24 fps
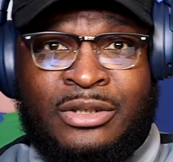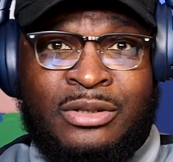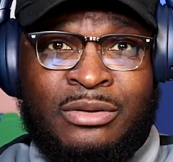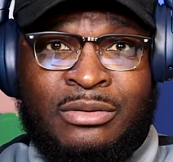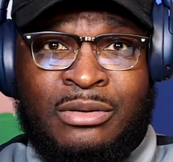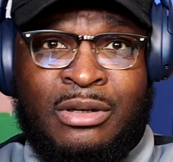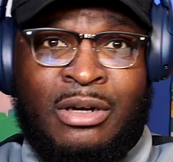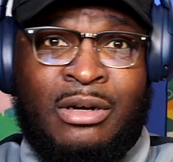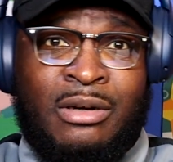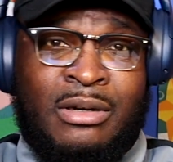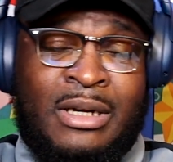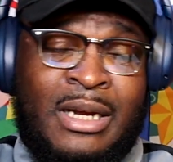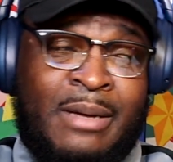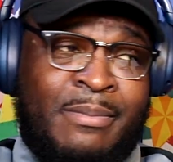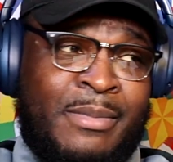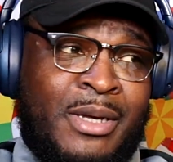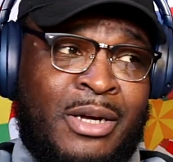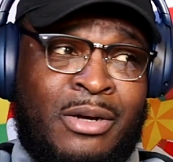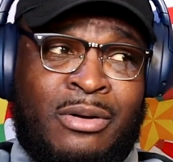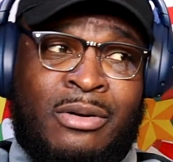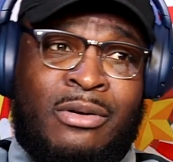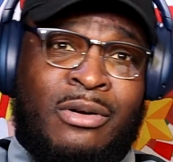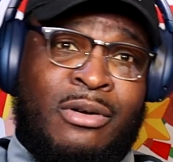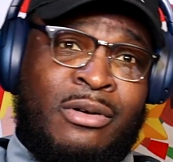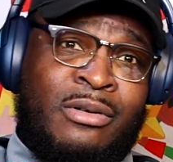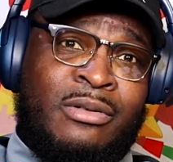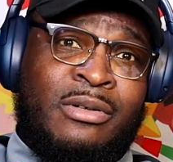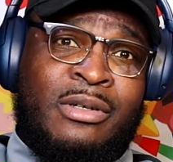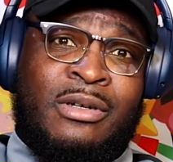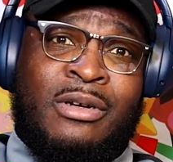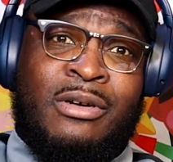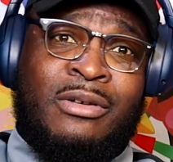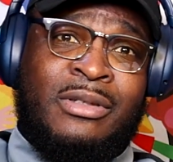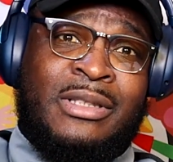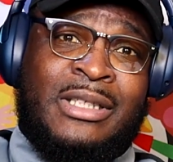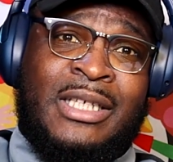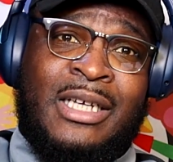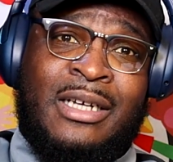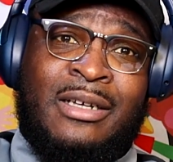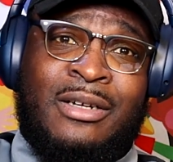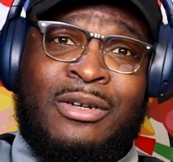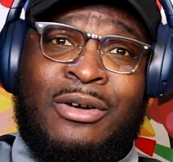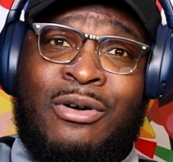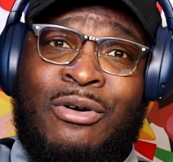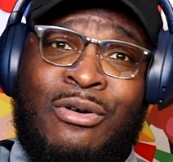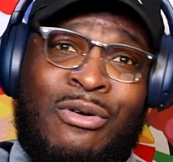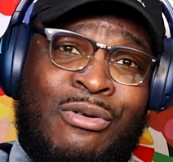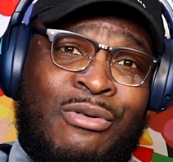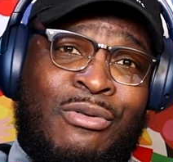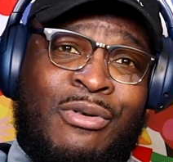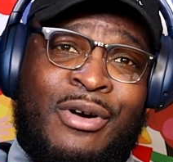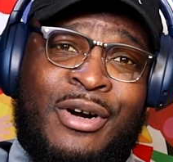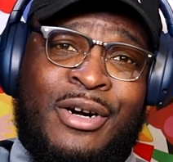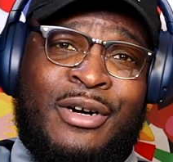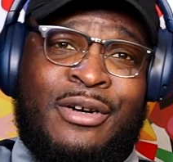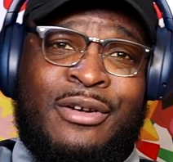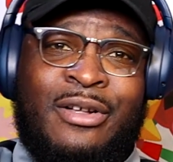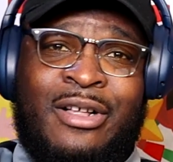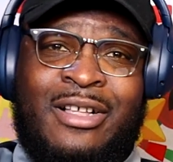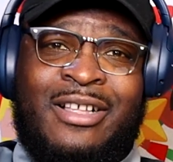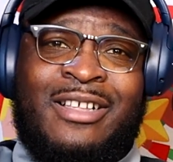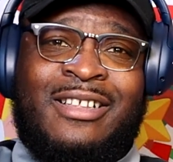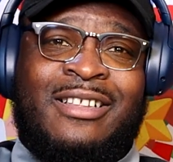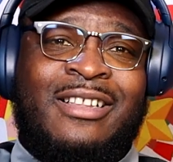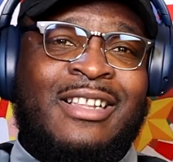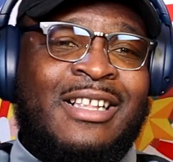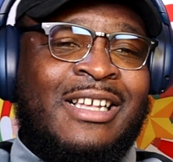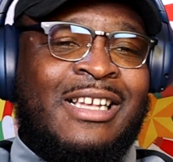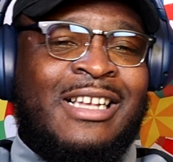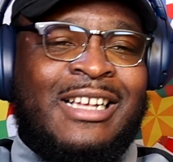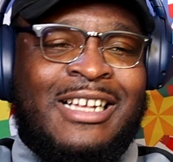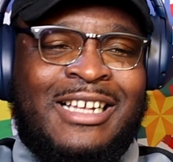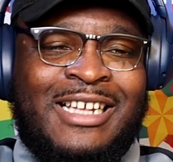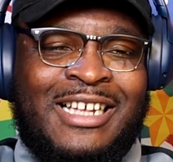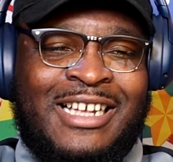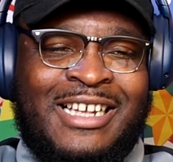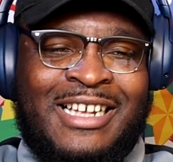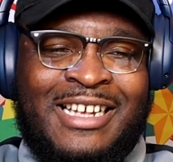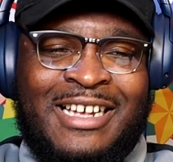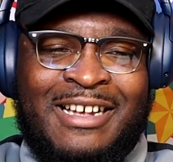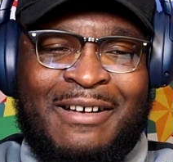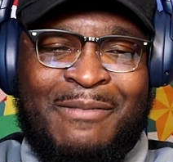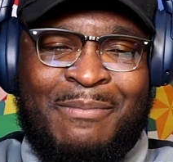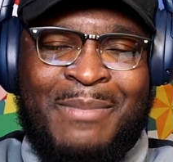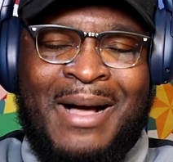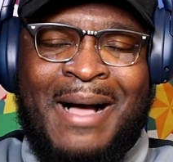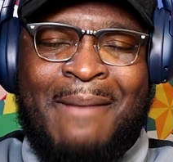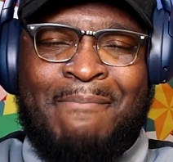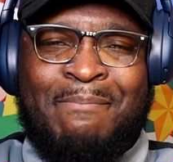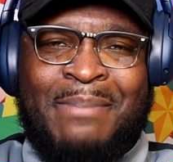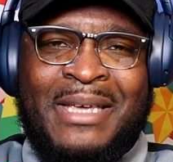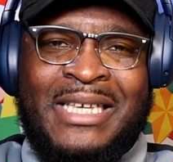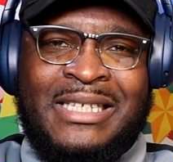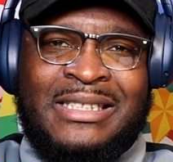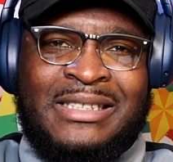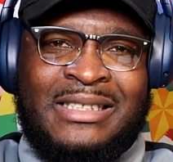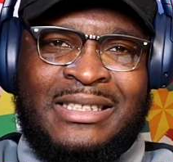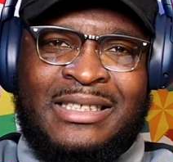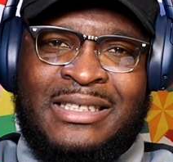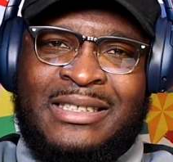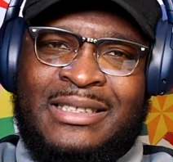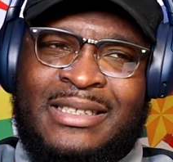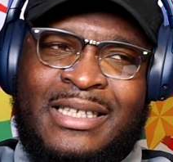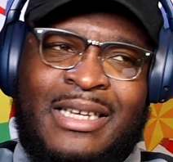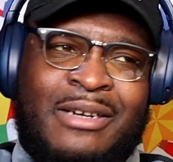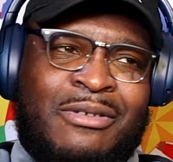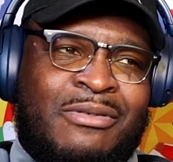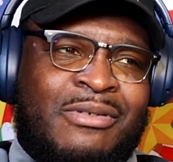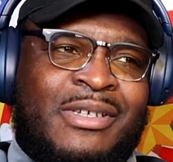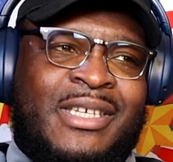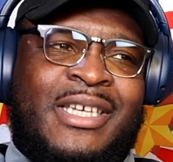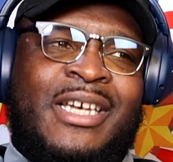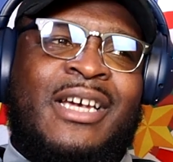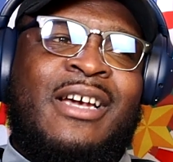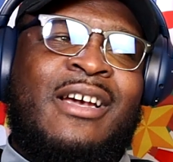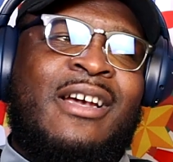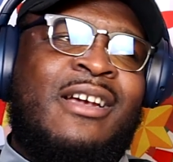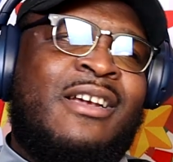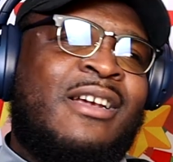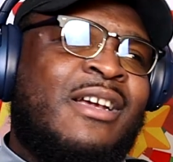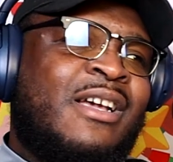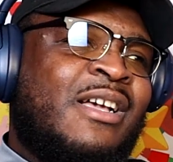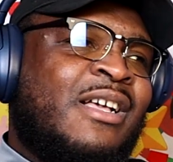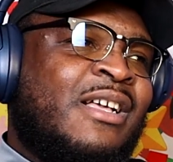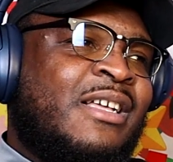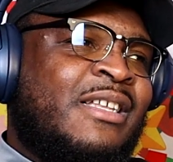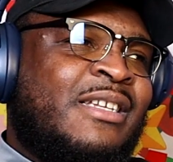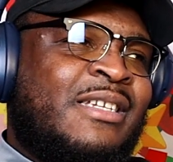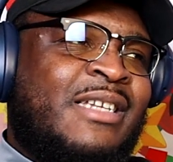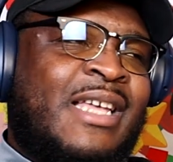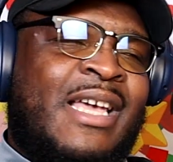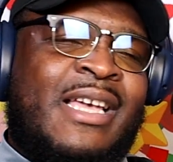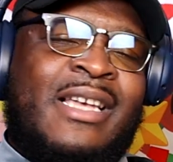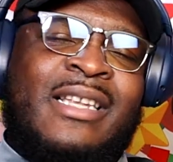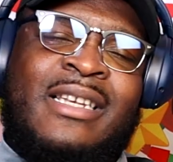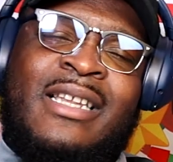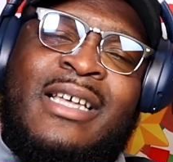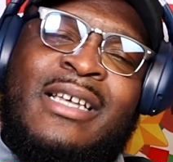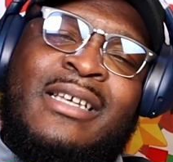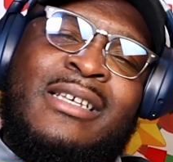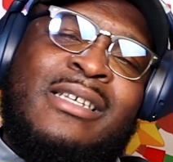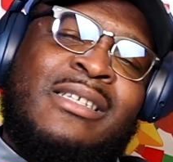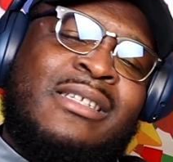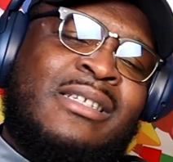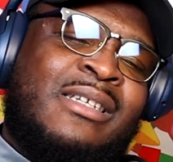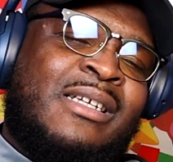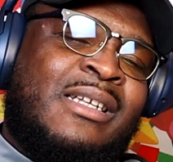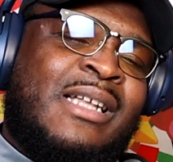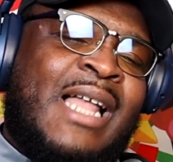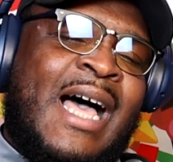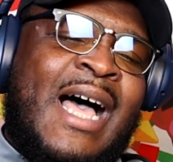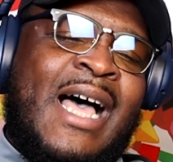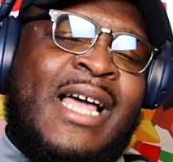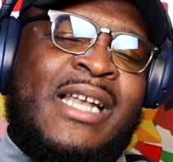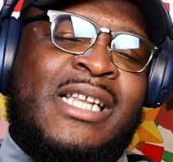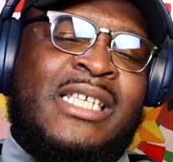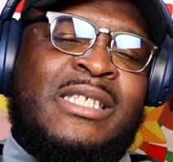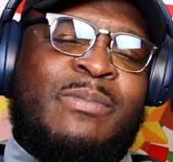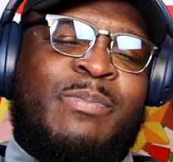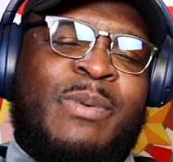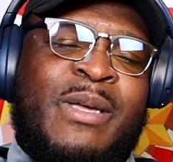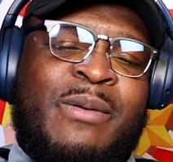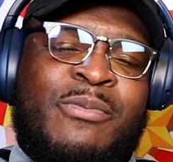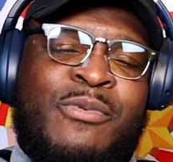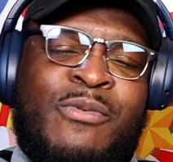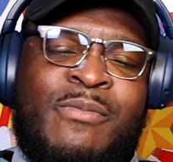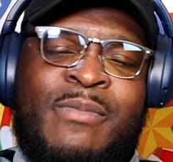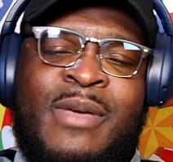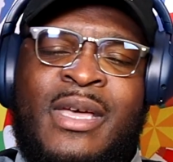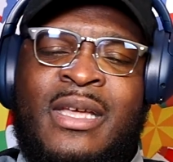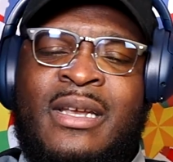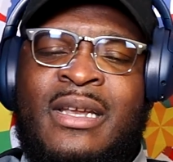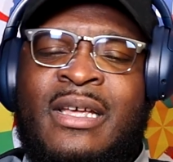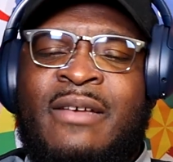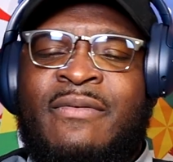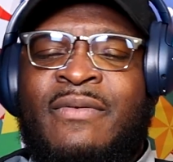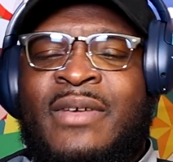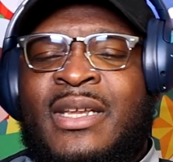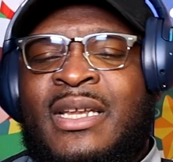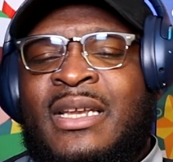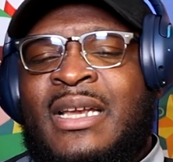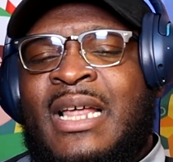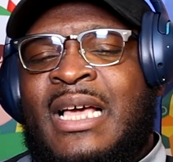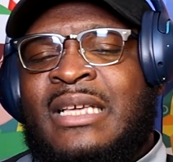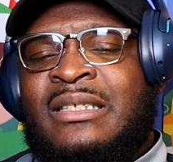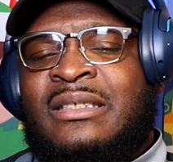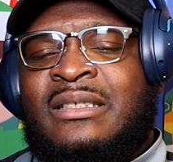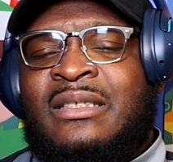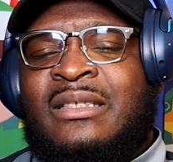you, oh, let me go tell the whole world my business. They don't care. They a lot of these people, man, they reading that